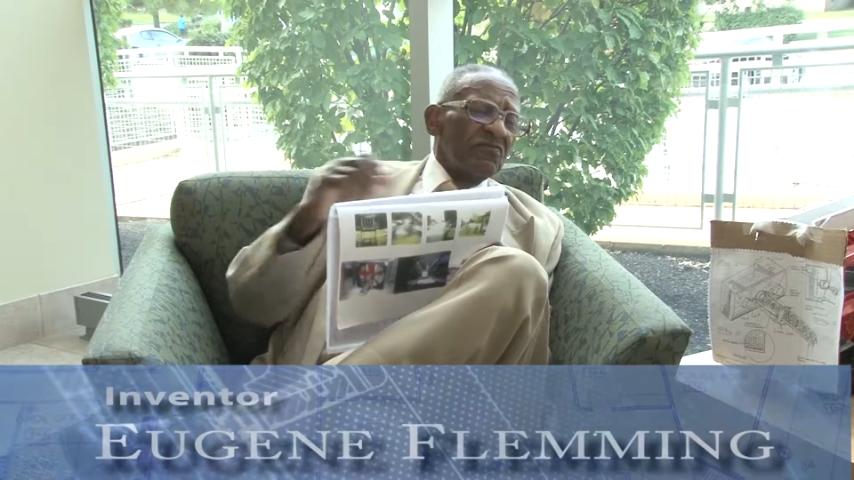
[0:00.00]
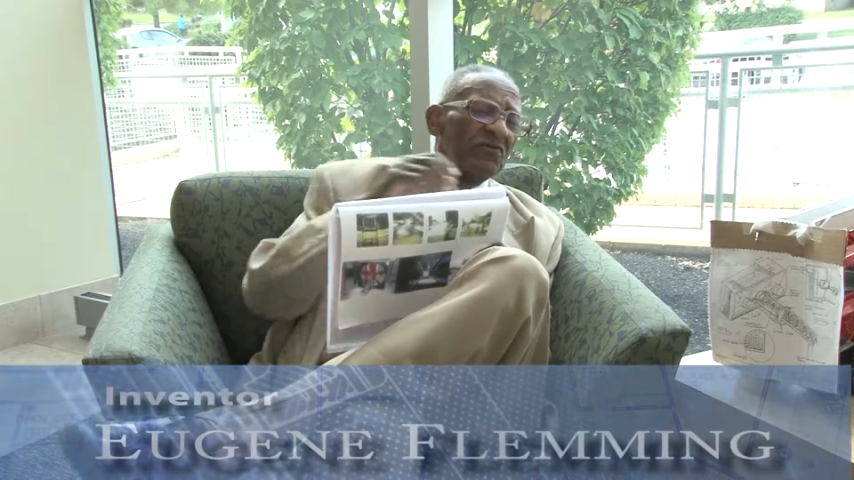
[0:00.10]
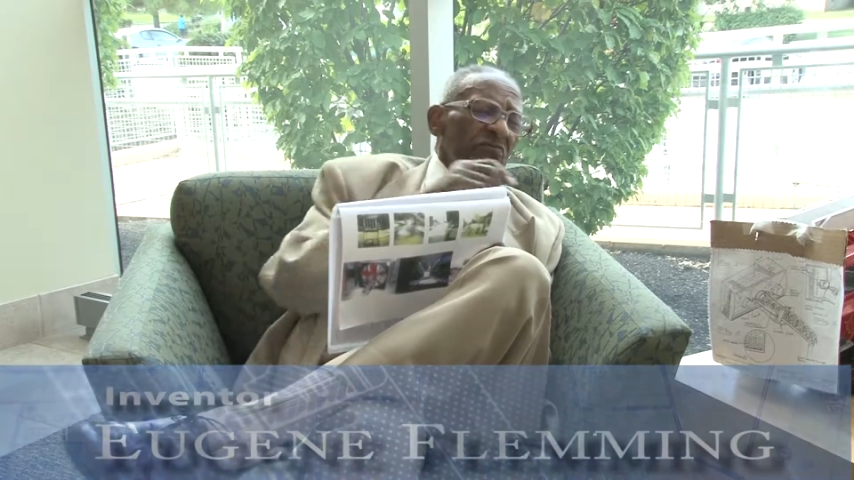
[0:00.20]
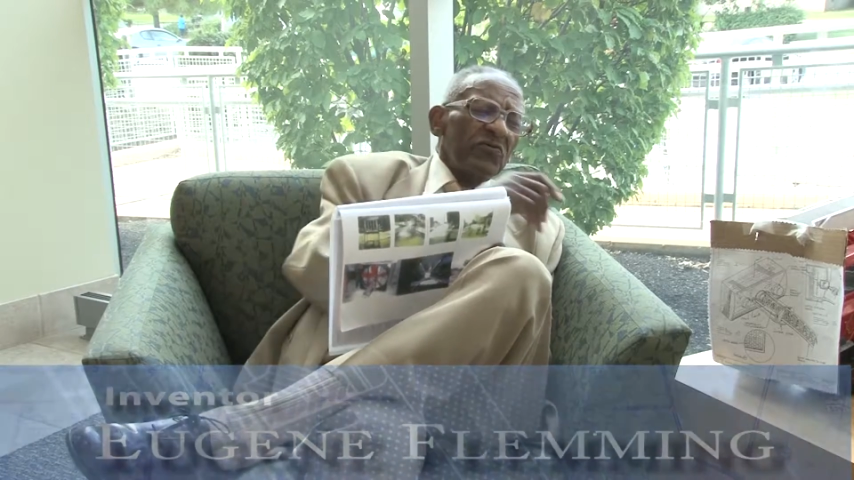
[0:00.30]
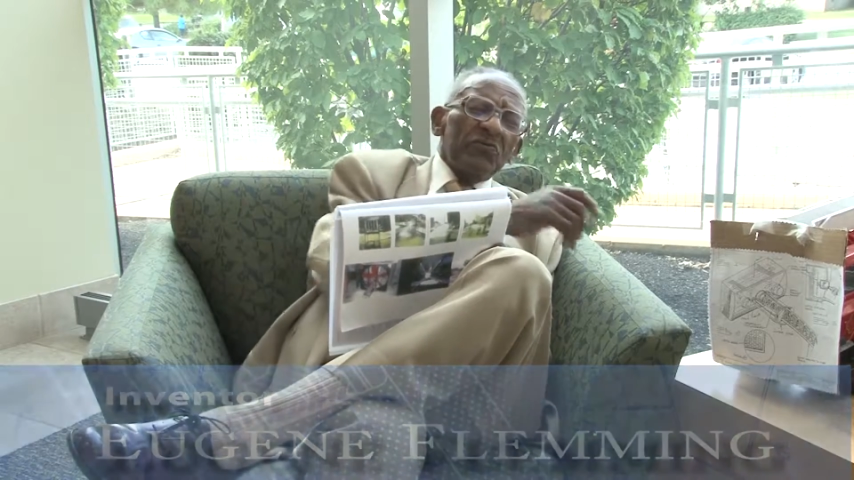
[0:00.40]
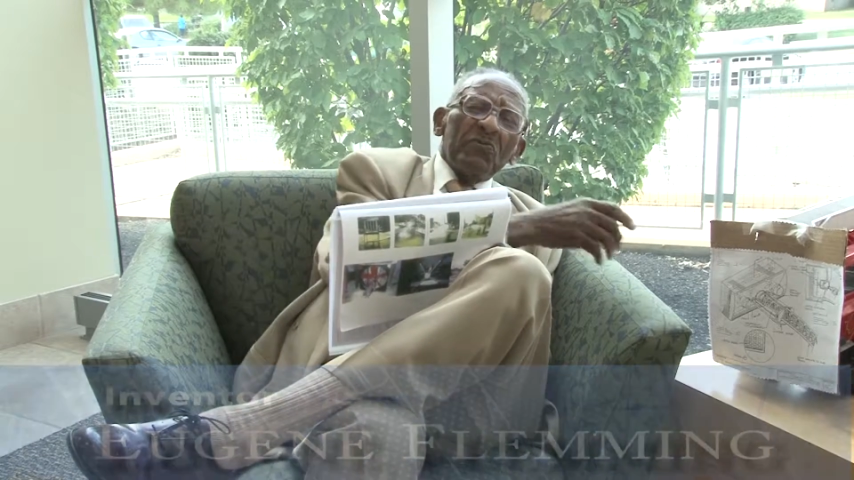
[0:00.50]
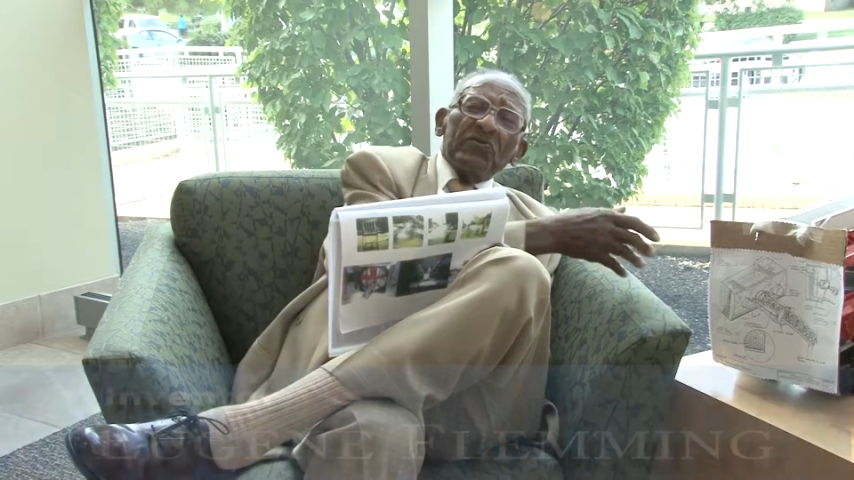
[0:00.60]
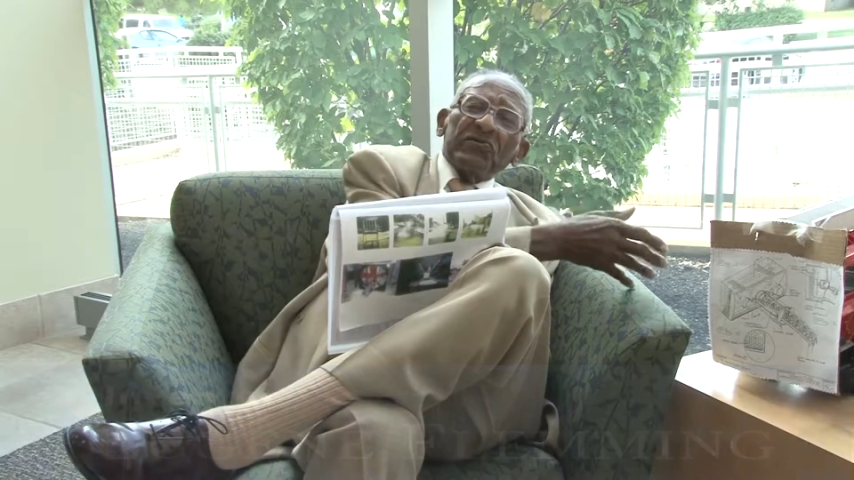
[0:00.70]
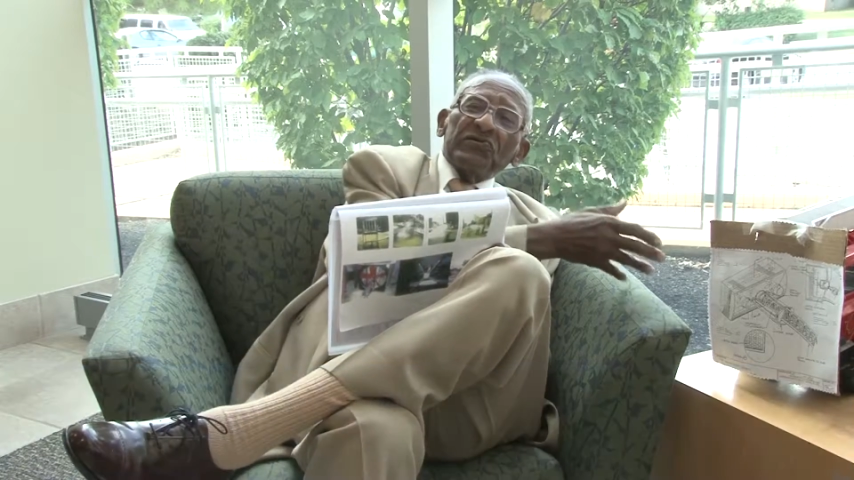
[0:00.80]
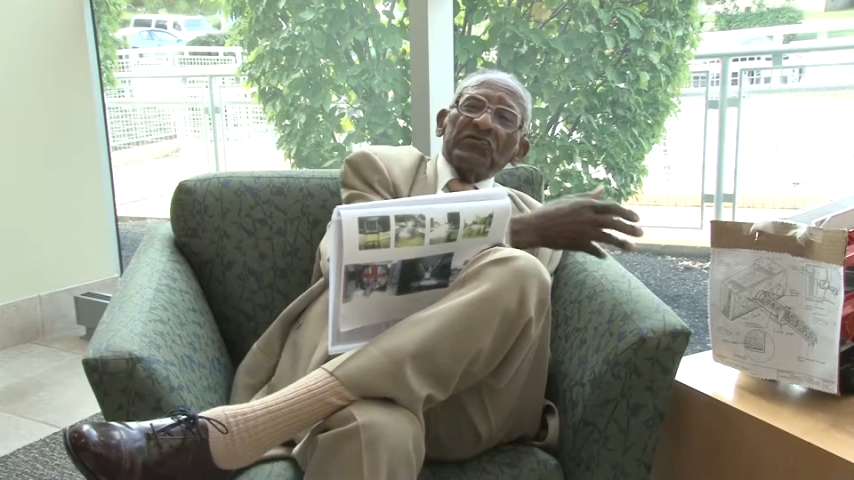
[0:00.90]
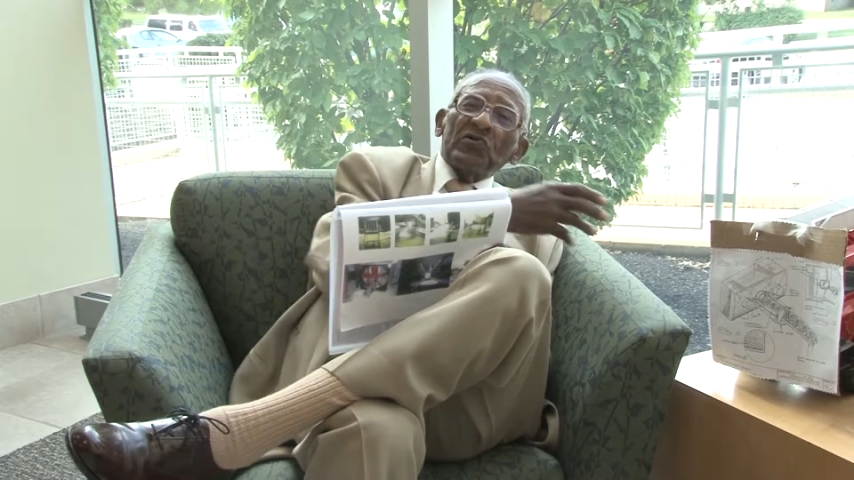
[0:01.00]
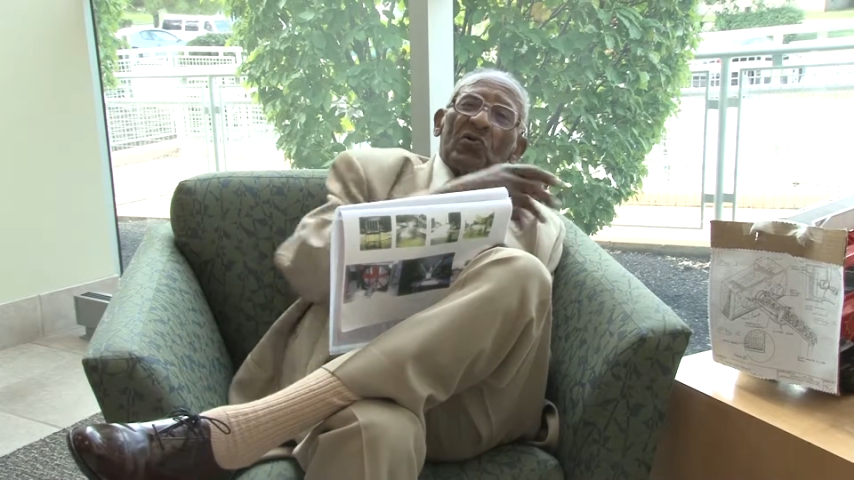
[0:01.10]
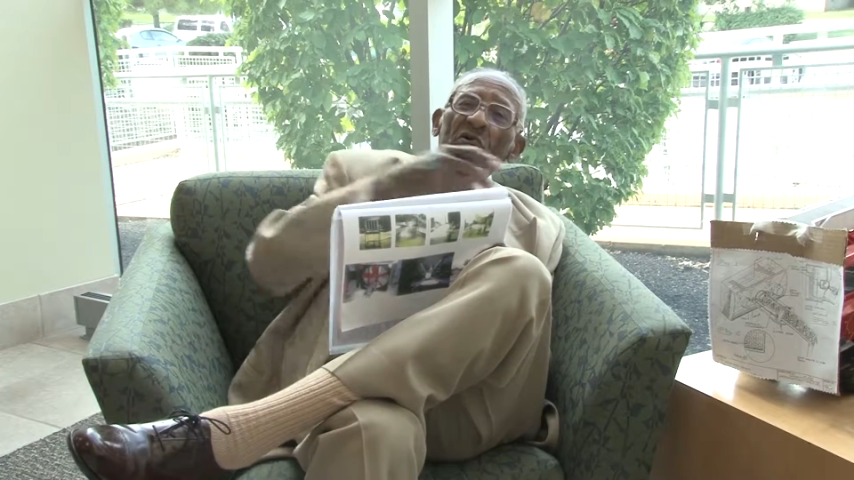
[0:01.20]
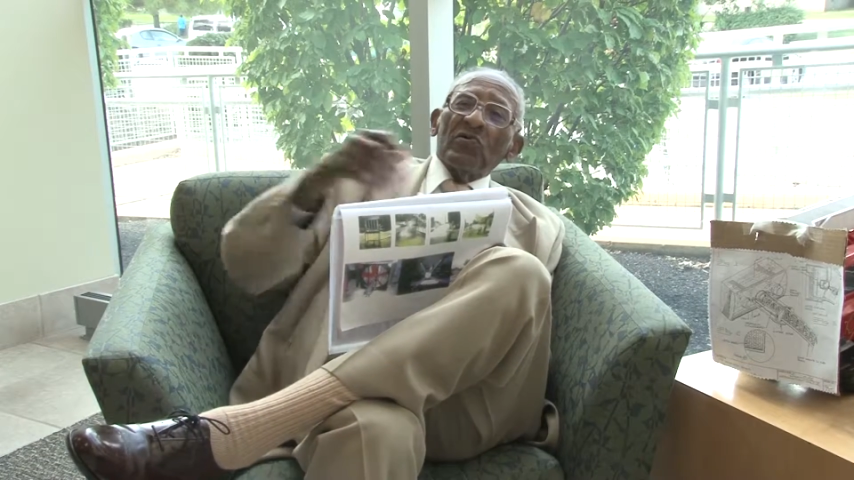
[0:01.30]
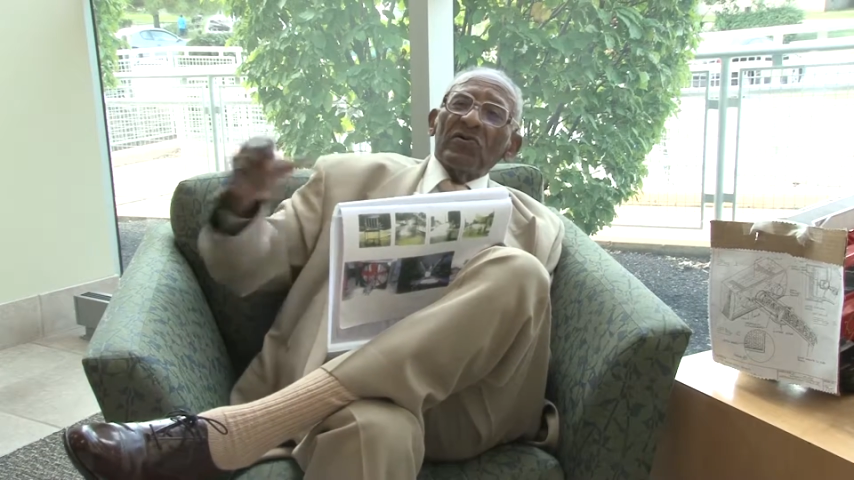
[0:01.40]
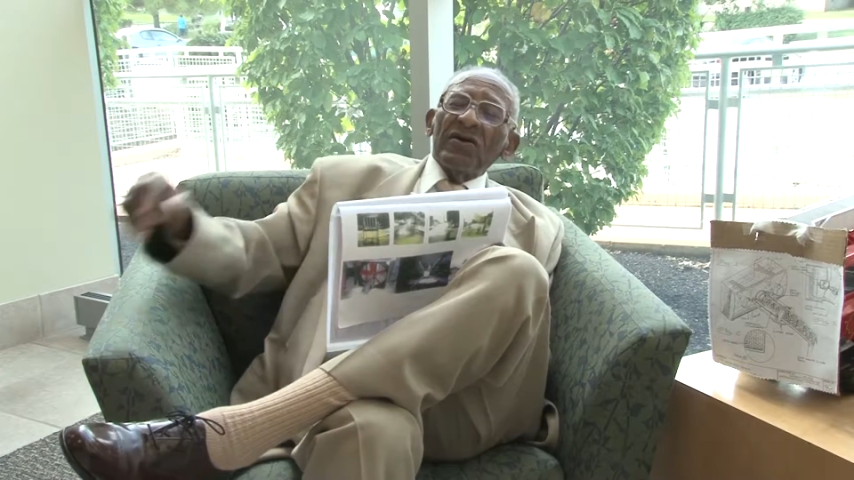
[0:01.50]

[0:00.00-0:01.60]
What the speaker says: with remote control.